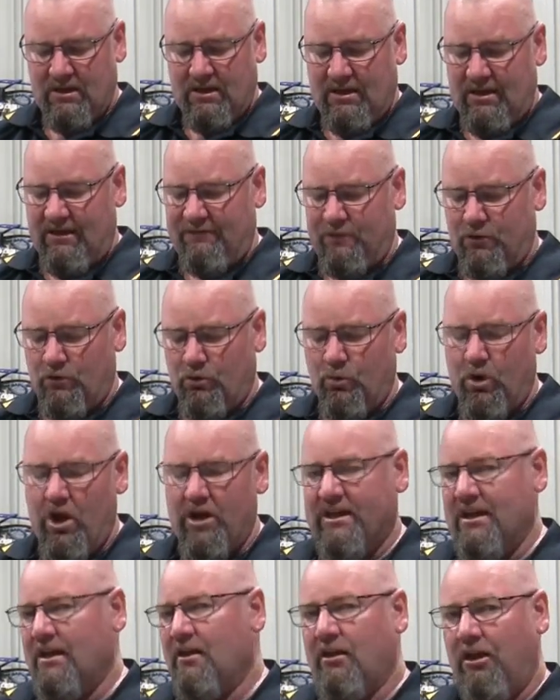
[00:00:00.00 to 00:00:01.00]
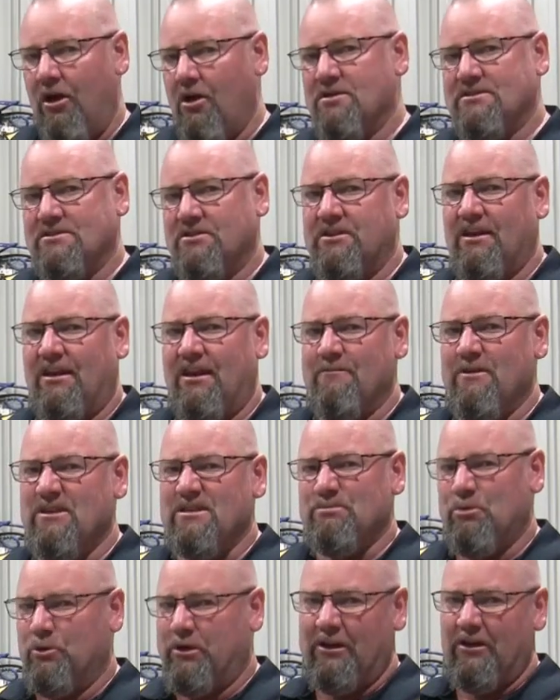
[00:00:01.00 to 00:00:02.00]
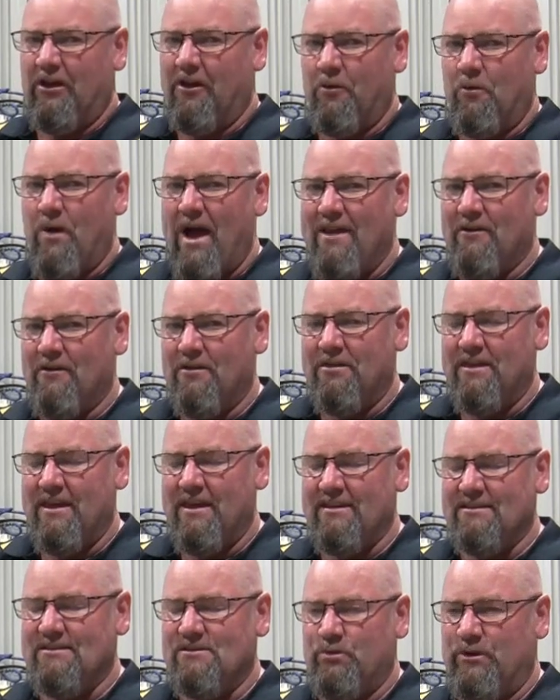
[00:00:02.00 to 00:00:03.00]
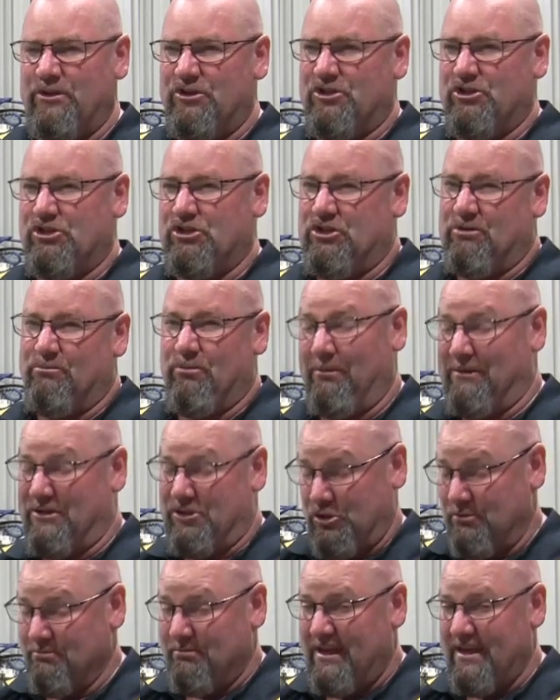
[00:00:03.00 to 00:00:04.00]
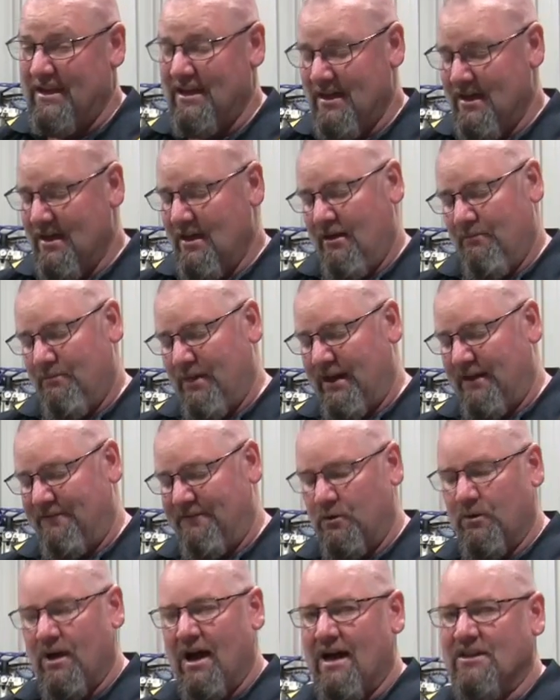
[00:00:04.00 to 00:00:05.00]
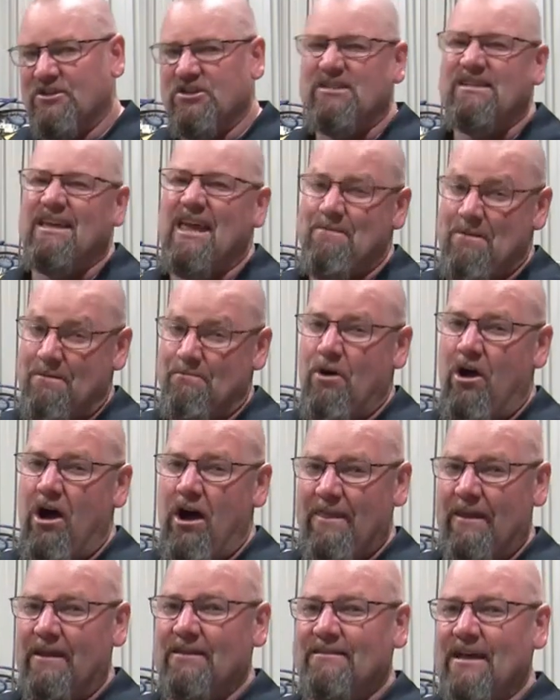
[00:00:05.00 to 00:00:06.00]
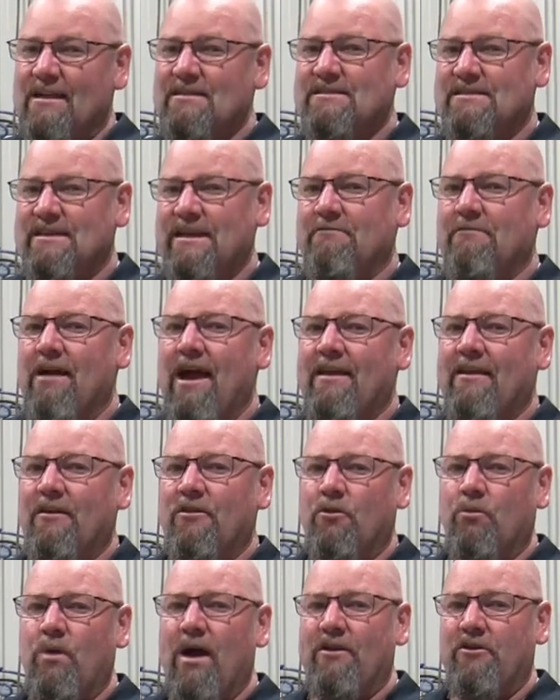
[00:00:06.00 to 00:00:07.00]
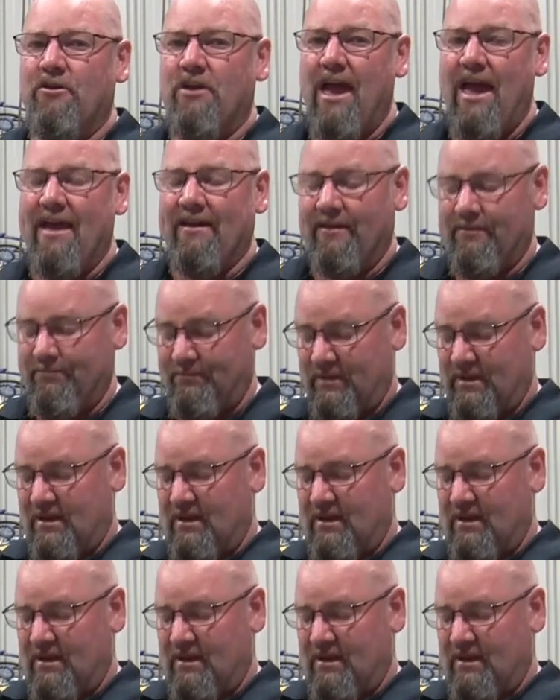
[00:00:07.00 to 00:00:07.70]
If you're working close on your limits, putting a lot of weight on things, which you probably shouldn't be, but if you are, just keep in mind that it does derate it the way you hang it.